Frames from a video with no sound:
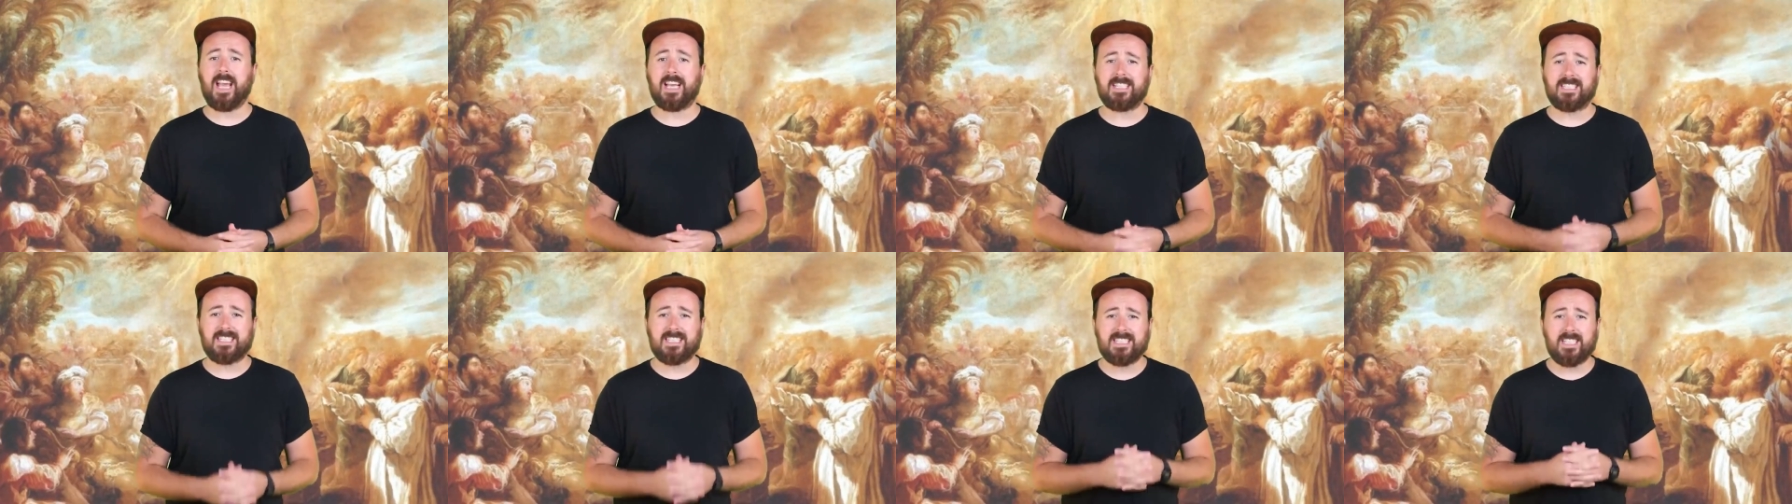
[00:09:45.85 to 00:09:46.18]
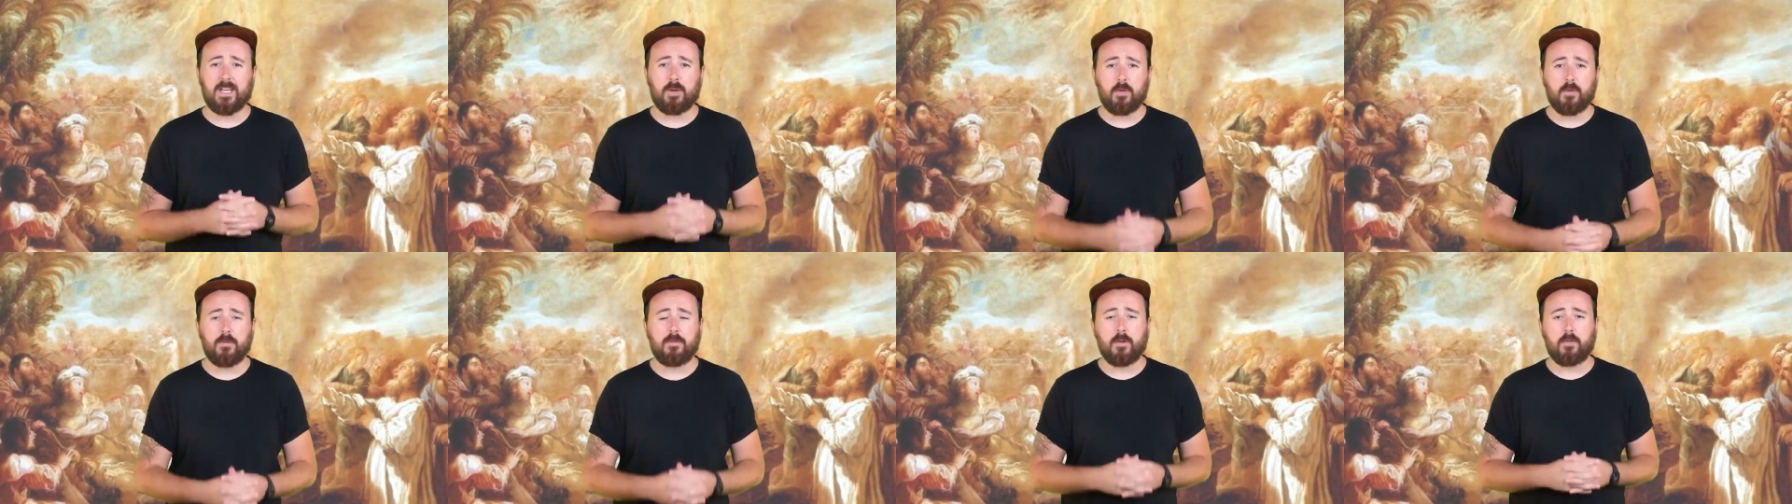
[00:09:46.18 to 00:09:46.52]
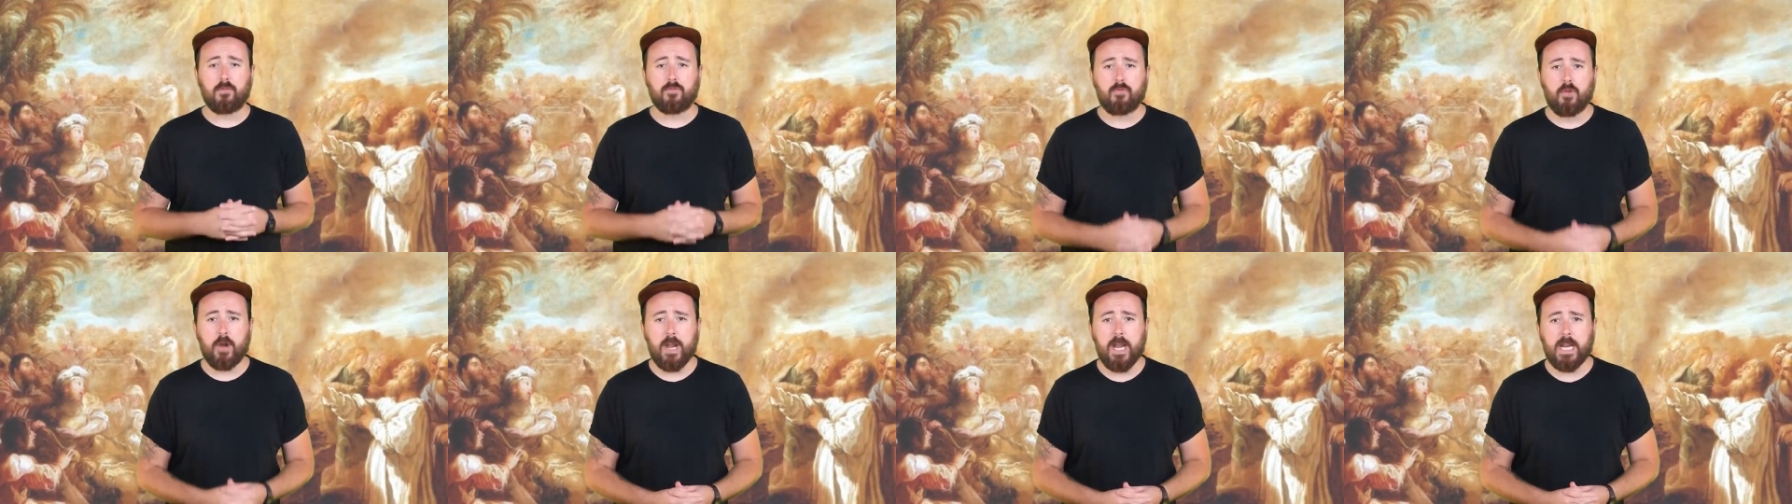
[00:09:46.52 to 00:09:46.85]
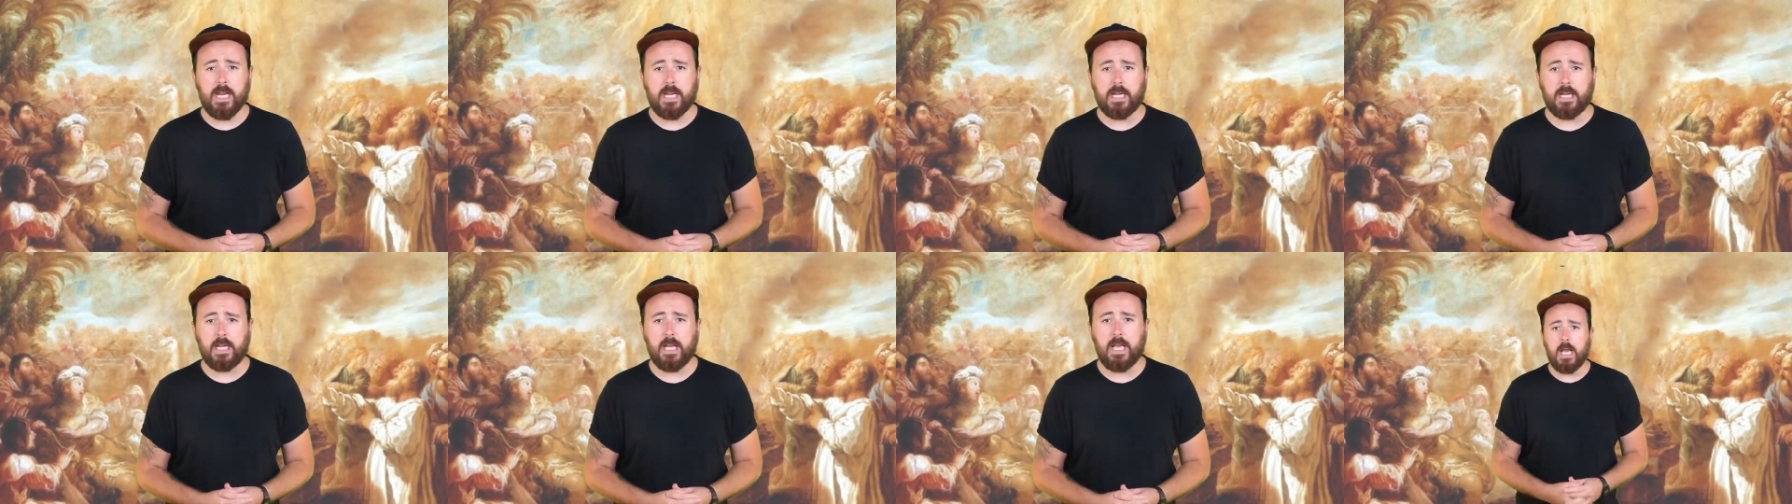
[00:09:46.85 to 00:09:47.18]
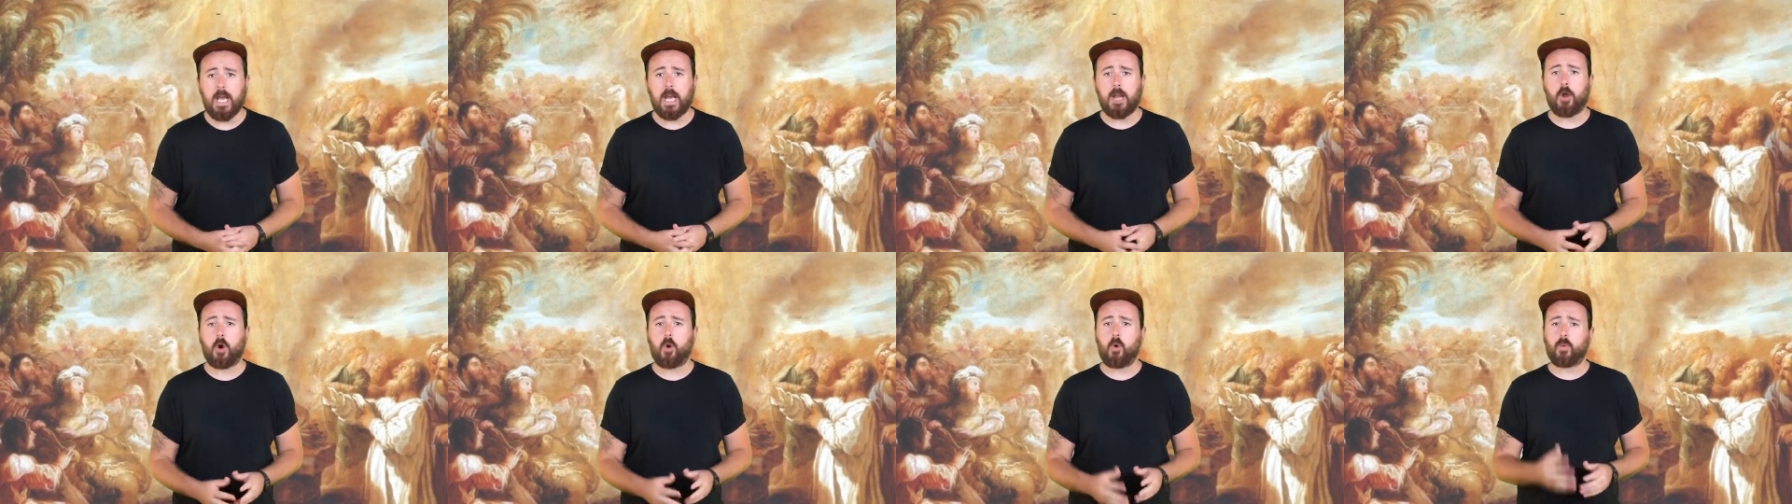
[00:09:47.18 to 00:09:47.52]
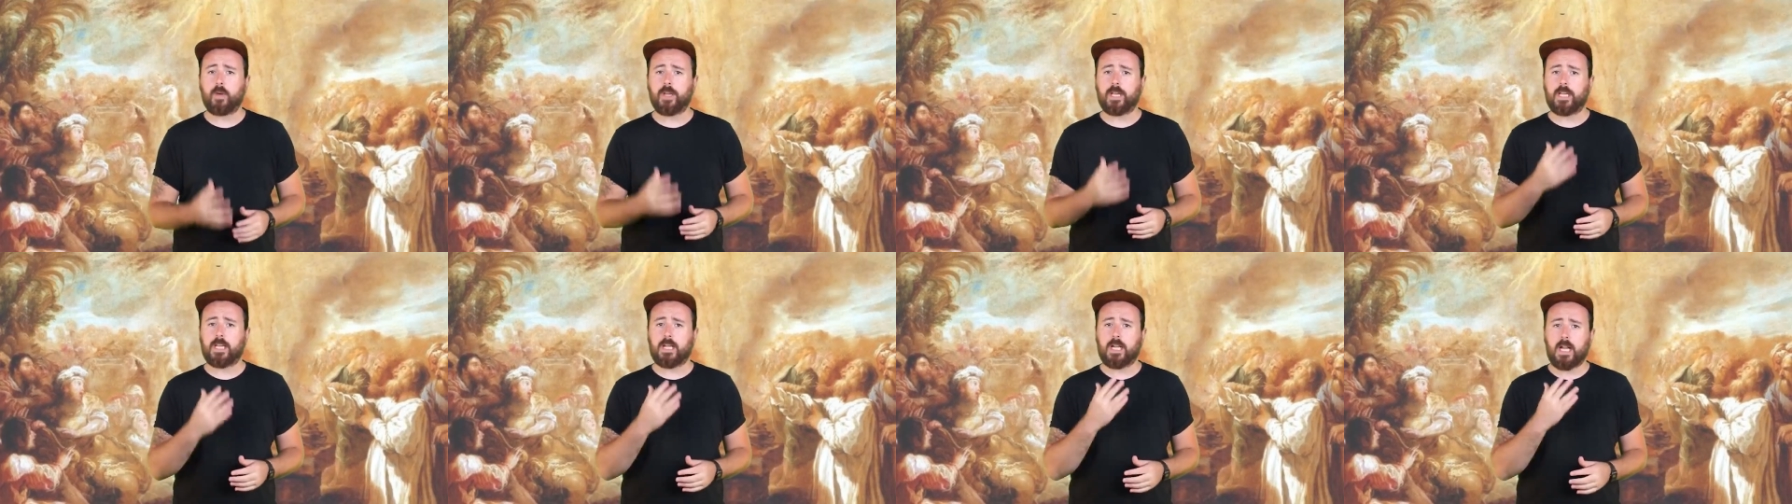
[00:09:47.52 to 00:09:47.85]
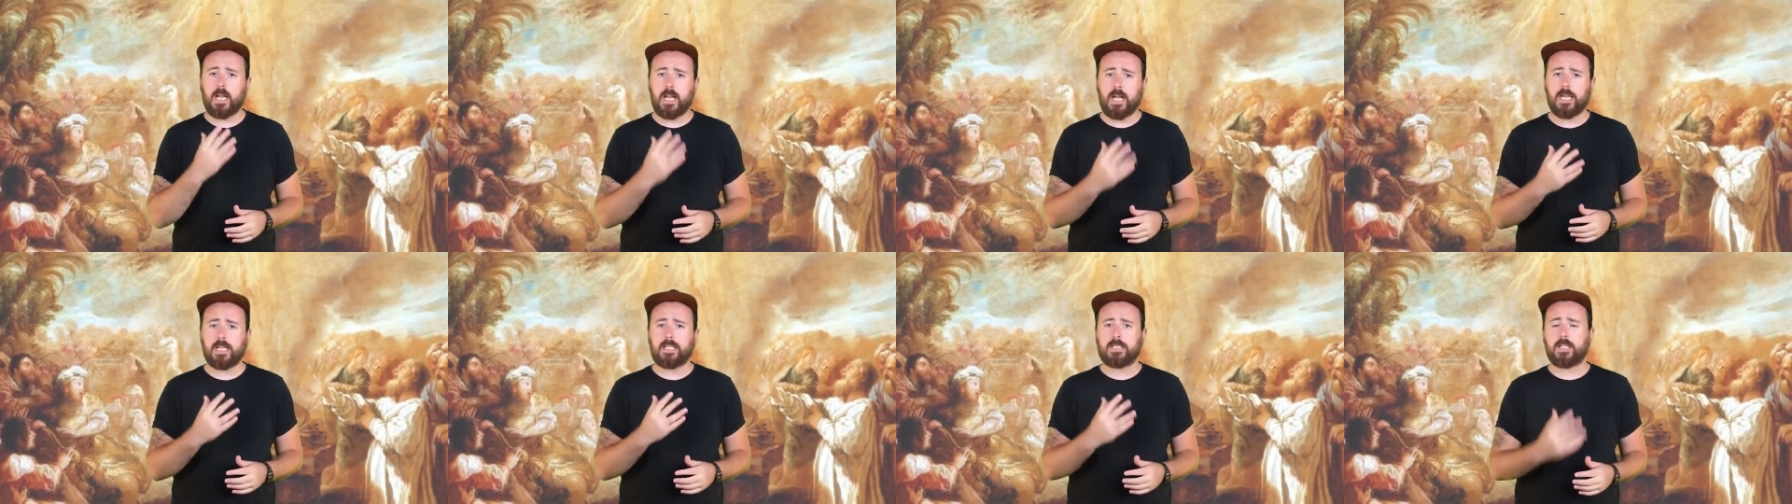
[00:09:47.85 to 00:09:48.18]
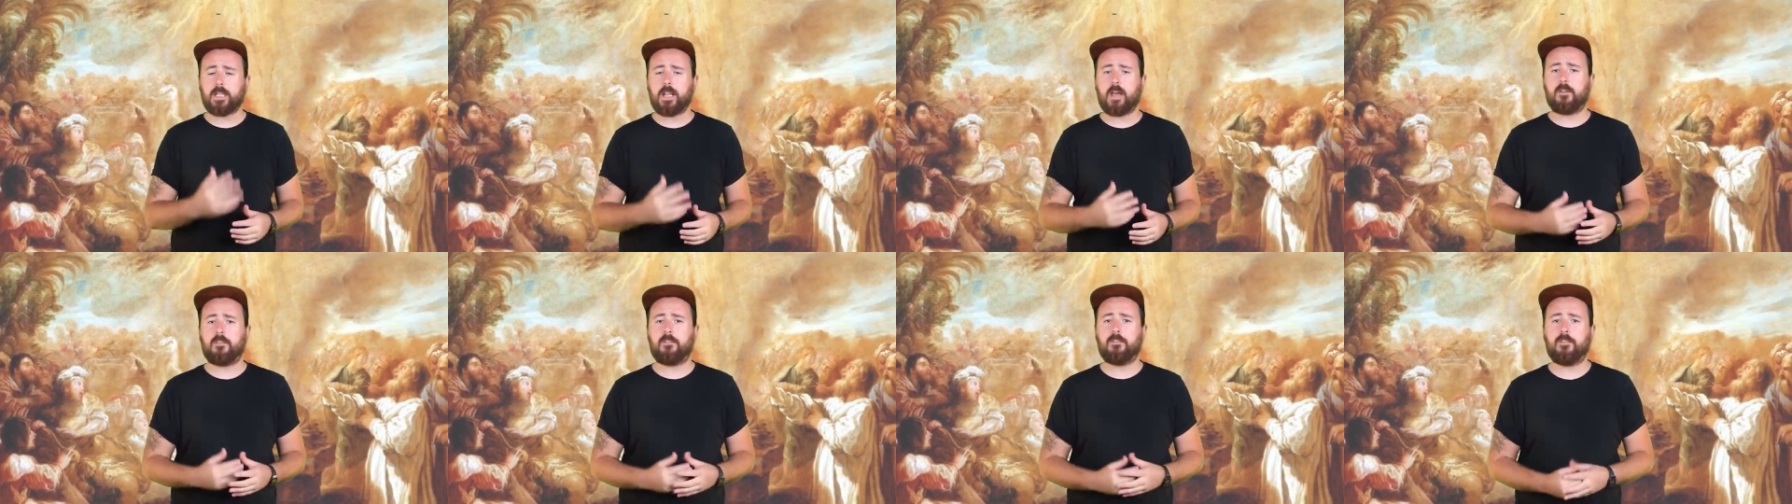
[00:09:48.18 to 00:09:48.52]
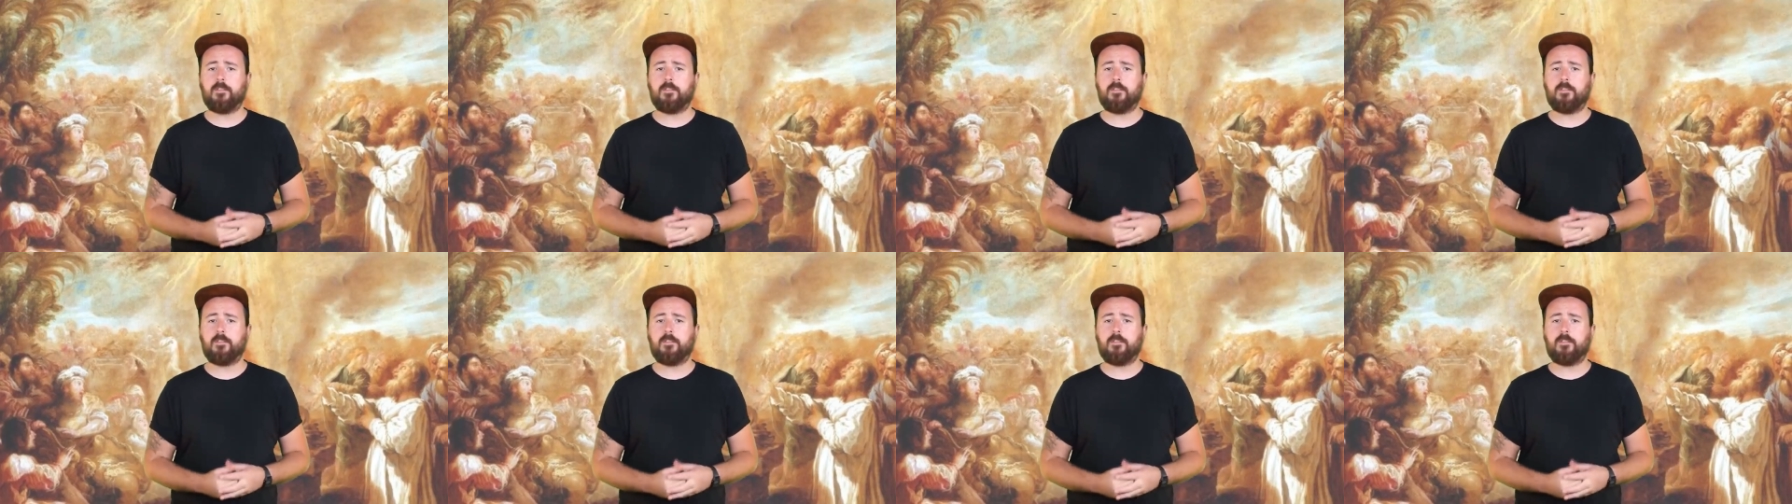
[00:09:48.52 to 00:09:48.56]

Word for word: a silver ring and hold it clearly to their